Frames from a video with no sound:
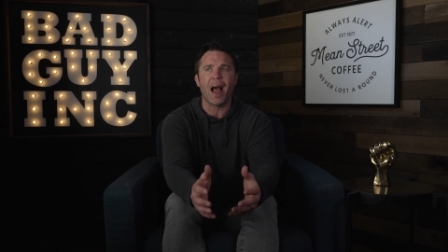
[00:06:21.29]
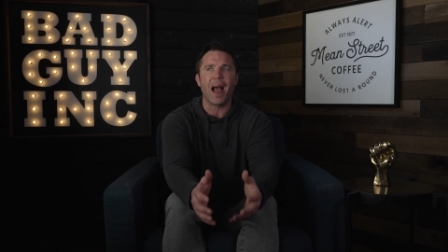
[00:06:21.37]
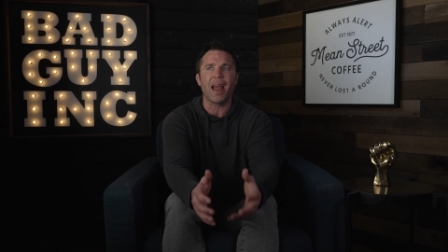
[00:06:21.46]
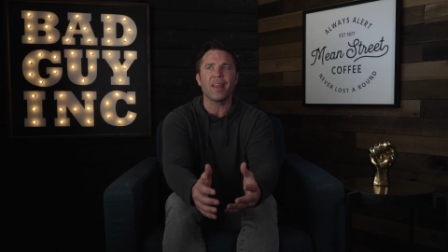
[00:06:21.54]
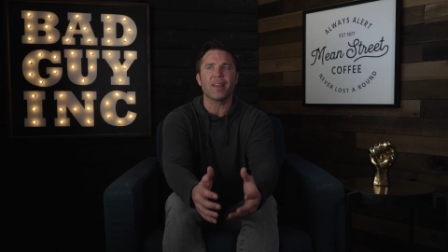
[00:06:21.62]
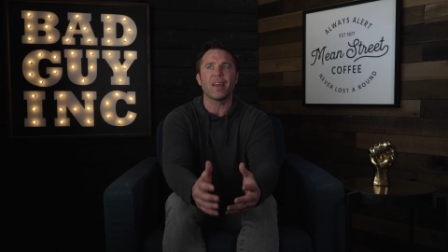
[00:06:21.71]

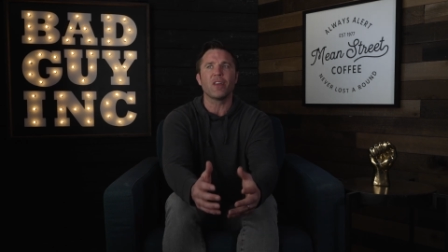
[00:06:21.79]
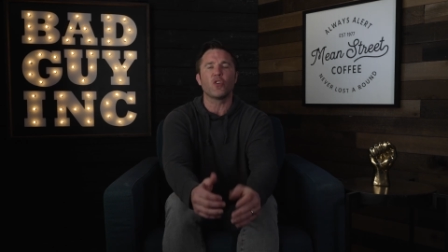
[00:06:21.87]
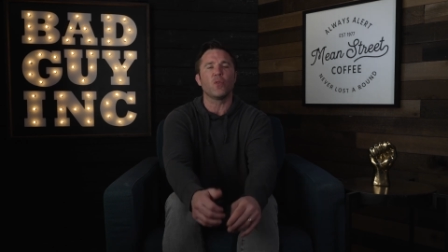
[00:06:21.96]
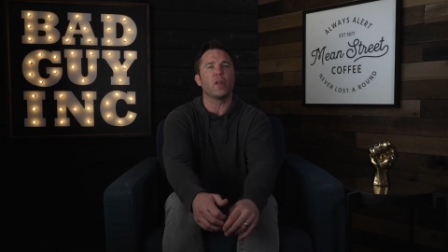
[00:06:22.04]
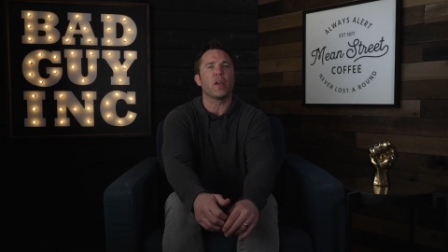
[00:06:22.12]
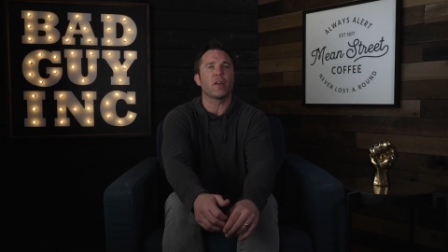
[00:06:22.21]
I think
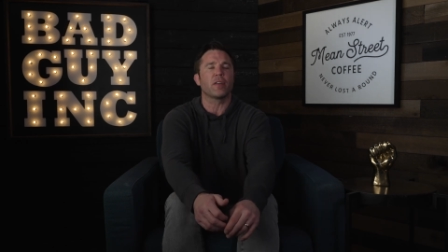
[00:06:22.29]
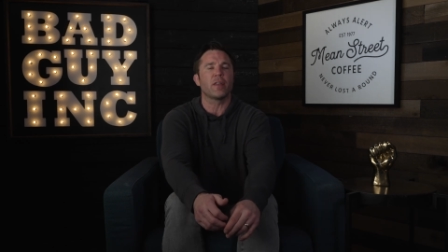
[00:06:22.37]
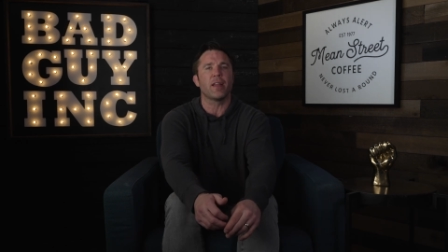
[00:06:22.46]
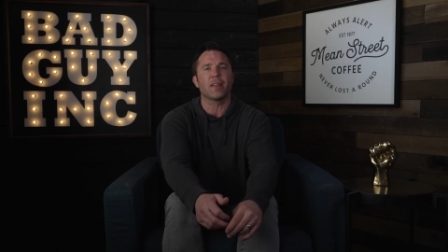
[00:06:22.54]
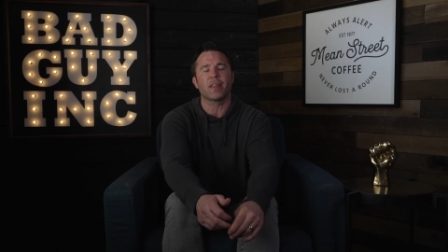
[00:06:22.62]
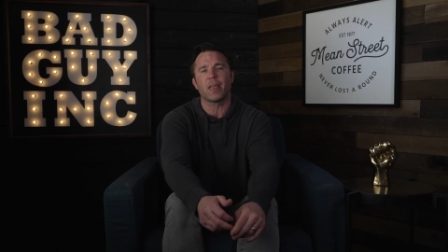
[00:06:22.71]
Juliana's
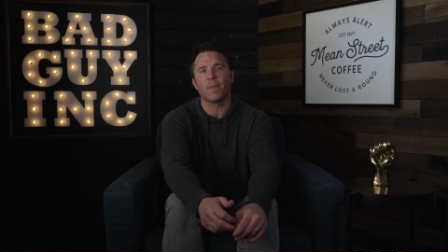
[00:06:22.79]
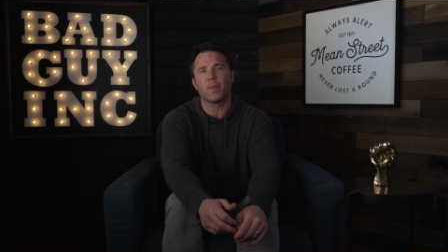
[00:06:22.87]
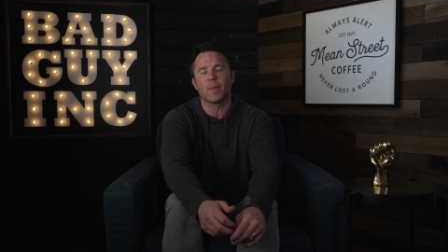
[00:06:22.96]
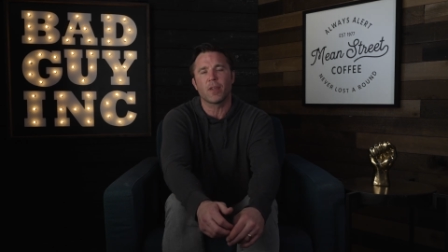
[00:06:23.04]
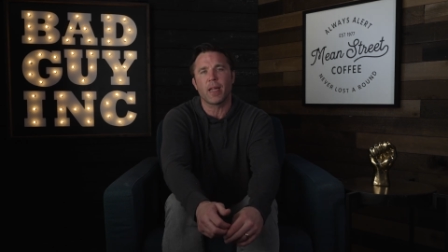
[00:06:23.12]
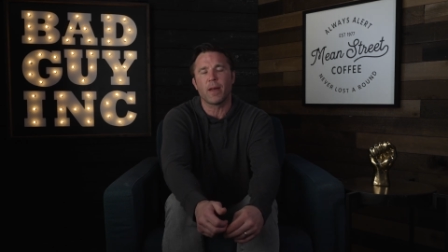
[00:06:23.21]
in that
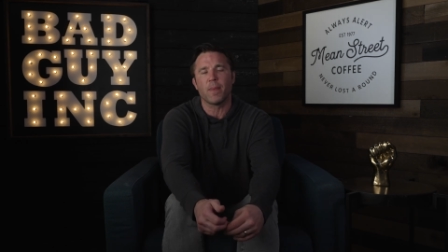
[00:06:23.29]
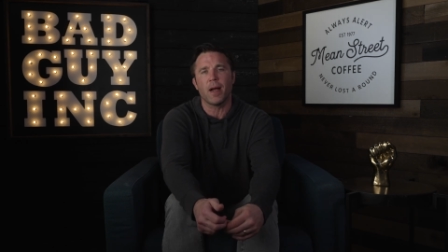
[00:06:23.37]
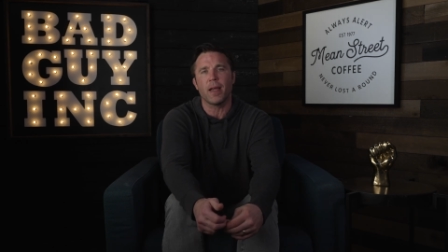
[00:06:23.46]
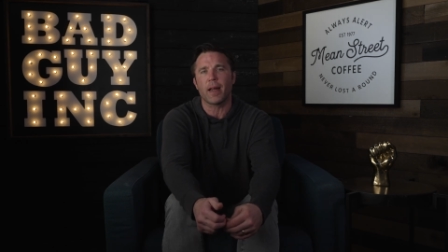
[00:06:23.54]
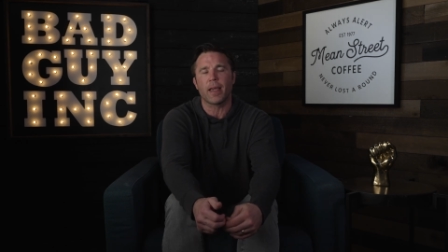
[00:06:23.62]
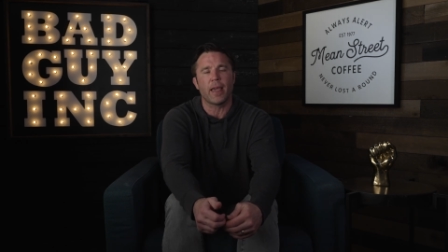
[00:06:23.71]
same state of
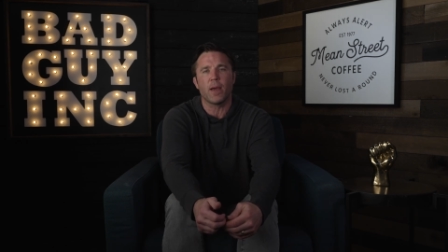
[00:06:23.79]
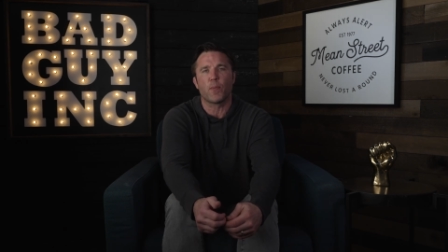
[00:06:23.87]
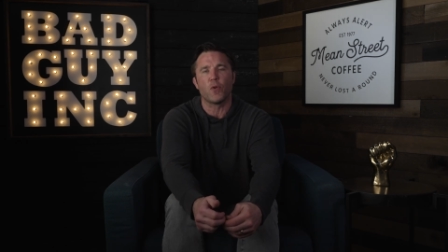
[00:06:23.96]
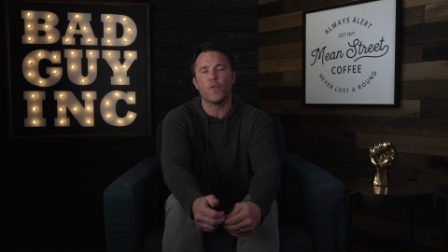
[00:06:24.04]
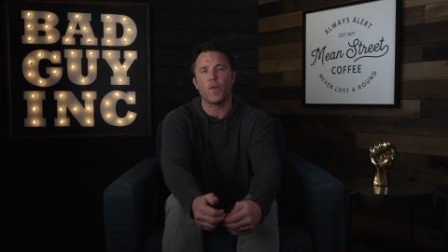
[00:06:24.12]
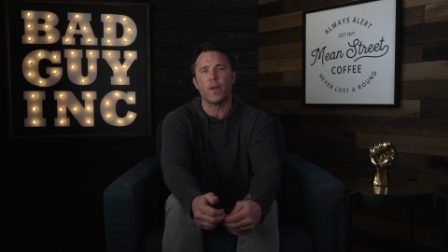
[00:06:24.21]
mind. I can't
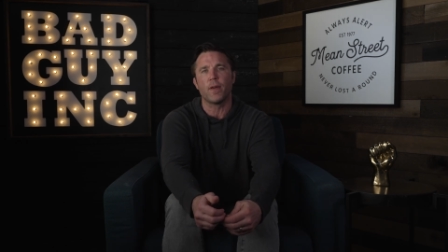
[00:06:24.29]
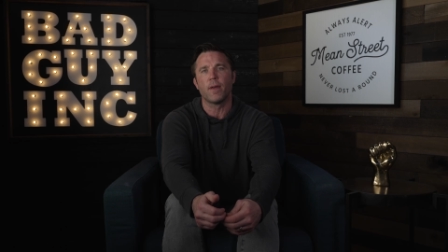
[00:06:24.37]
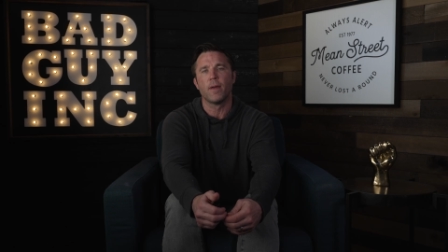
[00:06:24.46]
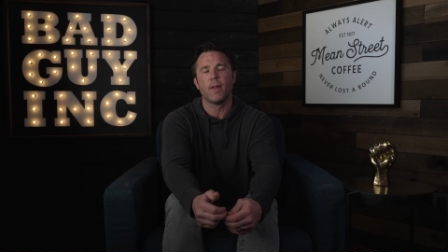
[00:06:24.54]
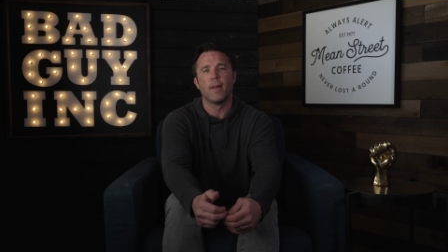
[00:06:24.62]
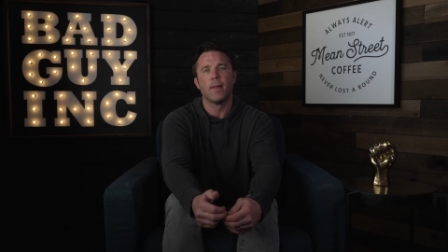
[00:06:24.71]
prove it.
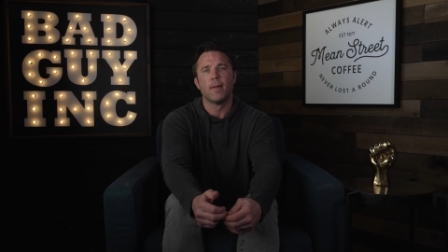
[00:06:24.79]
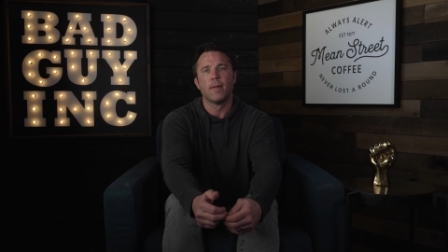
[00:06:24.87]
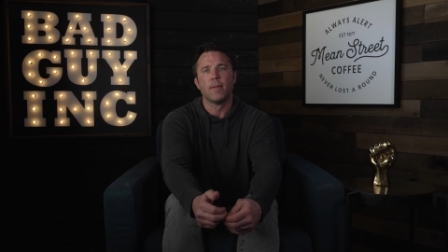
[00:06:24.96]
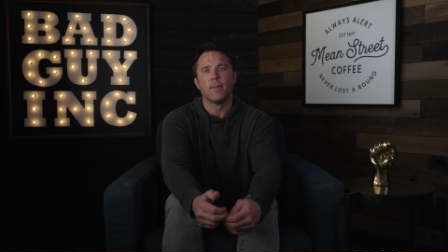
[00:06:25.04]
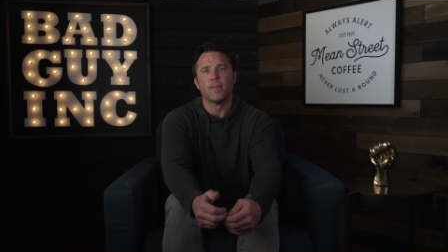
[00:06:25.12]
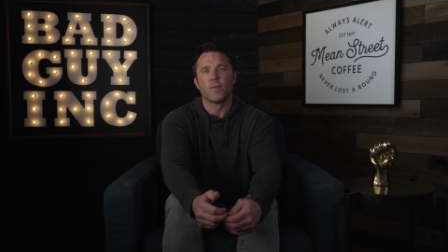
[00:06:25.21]

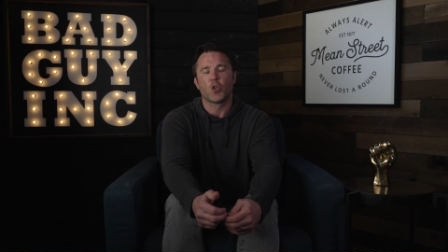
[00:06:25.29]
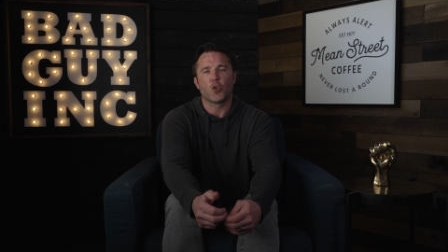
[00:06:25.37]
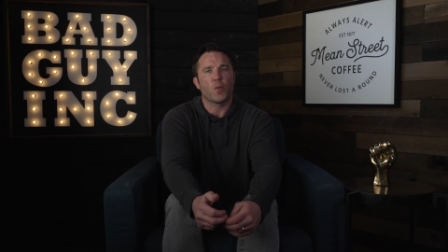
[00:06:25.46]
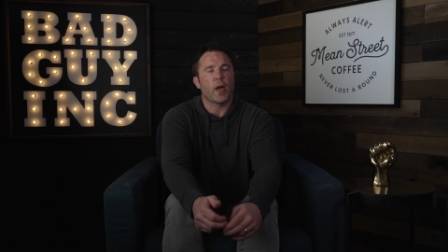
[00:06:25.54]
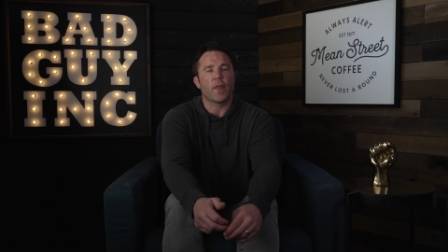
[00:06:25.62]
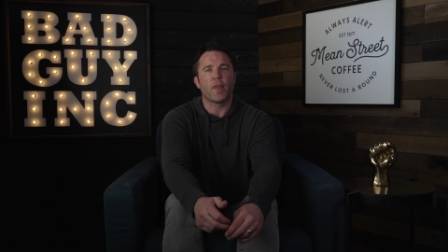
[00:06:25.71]

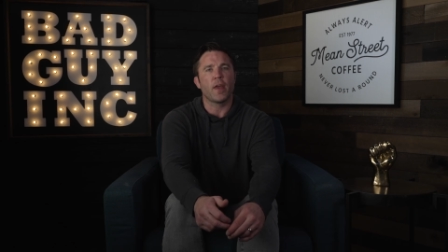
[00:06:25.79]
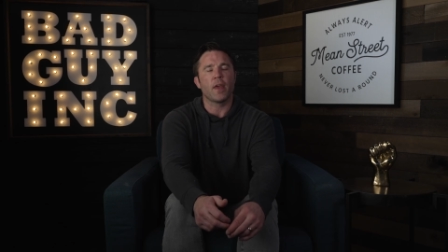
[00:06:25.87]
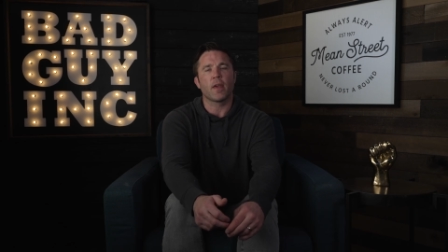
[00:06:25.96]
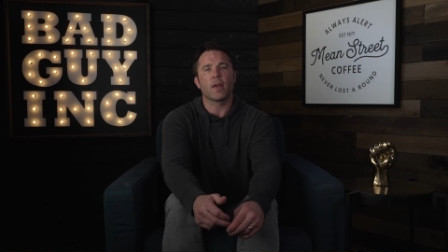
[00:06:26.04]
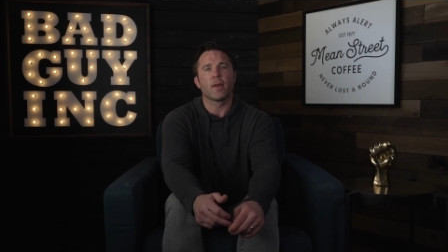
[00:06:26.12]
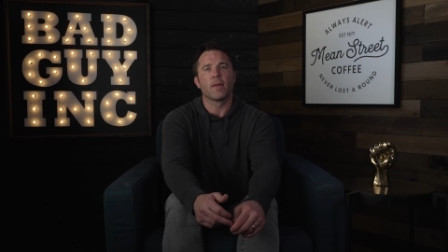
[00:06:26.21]
Just what I
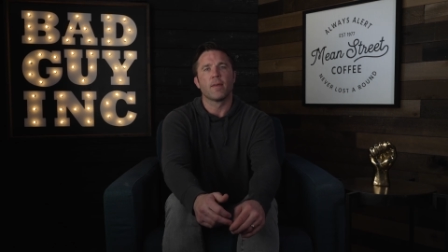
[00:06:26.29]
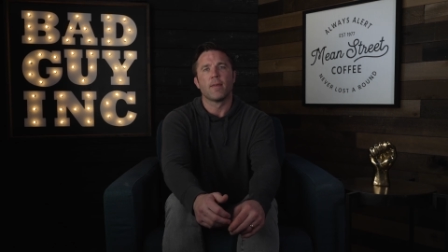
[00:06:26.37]
think.